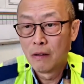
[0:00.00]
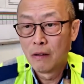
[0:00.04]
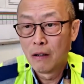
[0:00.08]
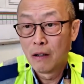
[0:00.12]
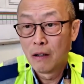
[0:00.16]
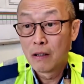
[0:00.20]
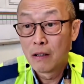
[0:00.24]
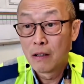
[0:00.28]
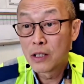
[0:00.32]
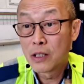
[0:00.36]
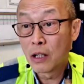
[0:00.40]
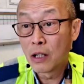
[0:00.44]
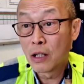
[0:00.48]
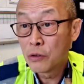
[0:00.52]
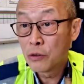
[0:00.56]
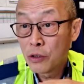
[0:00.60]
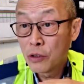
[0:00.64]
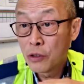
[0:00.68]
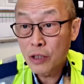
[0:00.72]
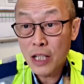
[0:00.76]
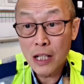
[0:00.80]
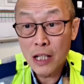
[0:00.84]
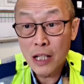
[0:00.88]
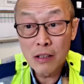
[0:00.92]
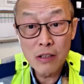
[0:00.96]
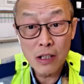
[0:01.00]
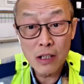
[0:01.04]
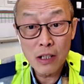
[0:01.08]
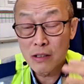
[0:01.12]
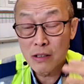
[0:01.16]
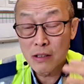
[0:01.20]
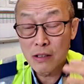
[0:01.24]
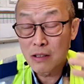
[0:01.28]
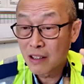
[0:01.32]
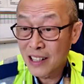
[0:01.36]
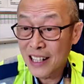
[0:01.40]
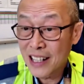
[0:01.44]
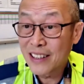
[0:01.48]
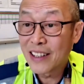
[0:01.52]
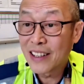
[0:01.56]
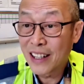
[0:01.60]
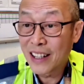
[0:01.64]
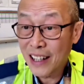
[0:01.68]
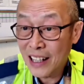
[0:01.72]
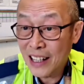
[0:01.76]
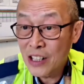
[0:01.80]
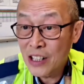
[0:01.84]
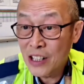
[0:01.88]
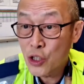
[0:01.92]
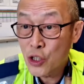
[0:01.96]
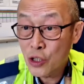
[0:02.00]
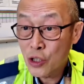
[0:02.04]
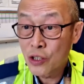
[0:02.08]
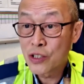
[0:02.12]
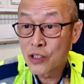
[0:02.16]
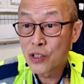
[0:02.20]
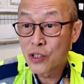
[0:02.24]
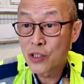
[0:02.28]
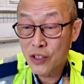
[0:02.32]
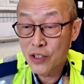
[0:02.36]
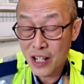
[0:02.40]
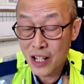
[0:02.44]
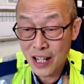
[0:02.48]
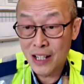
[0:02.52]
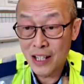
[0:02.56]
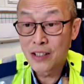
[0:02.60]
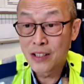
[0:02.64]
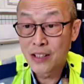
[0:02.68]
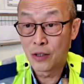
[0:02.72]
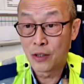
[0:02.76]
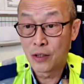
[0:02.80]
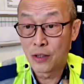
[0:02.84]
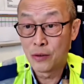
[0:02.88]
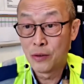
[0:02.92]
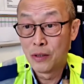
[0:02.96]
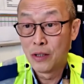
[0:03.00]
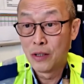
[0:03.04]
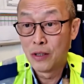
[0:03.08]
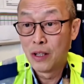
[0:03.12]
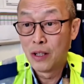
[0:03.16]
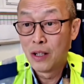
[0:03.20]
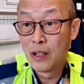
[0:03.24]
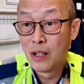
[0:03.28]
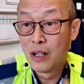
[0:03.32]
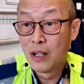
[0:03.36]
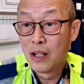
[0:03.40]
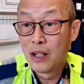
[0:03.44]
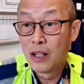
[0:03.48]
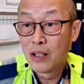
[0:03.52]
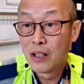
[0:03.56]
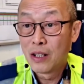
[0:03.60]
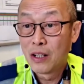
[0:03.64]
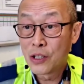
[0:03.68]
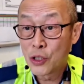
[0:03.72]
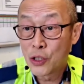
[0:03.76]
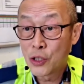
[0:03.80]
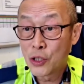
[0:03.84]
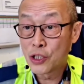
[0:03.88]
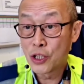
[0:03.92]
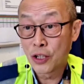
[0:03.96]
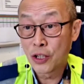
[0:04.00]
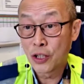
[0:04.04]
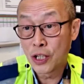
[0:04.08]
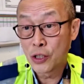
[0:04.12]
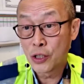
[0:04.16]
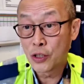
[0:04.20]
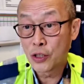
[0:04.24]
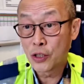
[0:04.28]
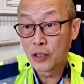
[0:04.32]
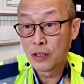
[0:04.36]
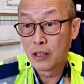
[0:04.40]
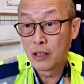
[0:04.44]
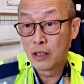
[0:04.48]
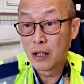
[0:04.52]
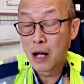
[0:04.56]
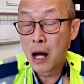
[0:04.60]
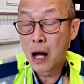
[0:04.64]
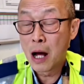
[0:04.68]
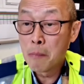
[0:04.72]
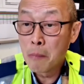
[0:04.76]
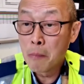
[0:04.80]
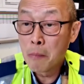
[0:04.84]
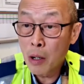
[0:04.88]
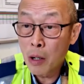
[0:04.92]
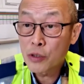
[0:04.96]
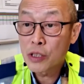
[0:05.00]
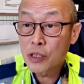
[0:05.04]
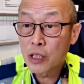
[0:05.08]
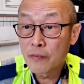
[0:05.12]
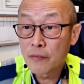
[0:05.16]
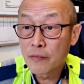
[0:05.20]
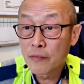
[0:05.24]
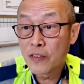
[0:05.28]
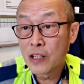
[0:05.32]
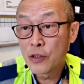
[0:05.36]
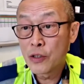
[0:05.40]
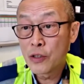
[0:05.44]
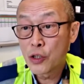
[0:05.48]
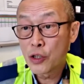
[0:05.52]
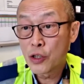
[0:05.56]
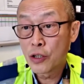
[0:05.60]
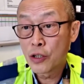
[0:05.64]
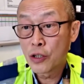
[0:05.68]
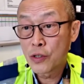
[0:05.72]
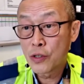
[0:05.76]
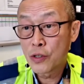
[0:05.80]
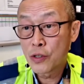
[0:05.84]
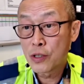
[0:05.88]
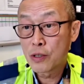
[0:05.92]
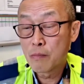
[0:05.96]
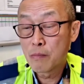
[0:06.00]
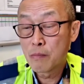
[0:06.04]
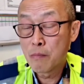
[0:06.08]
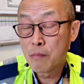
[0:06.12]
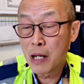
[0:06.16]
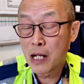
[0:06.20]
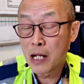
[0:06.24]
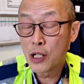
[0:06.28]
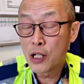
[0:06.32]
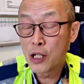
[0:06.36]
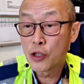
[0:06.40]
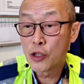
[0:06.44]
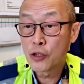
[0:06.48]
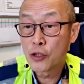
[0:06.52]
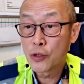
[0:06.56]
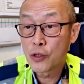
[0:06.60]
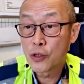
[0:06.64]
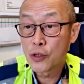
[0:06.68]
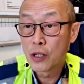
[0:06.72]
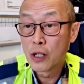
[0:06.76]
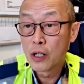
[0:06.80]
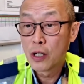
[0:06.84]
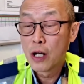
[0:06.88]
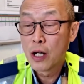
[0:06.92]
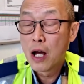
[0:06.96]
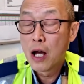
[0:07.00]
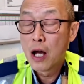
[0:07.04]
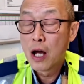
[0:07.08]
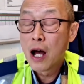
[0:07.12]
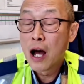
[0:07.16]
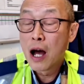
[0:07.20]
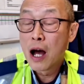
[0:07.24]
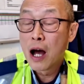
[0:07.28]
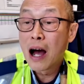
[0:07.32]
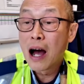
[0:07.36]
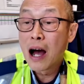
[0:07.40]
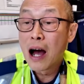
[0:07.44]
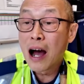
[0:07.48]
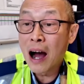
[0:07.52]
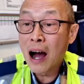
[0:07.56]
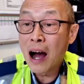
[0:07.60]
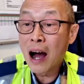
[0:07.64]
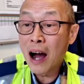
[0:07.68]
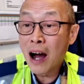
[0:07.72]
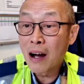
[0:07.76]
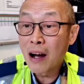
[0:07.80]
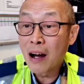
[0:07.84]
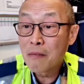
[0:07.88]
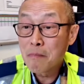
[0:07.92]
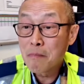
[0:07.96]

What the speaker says: So you can just let the insurance to handle the situation. And most of the insurance managers are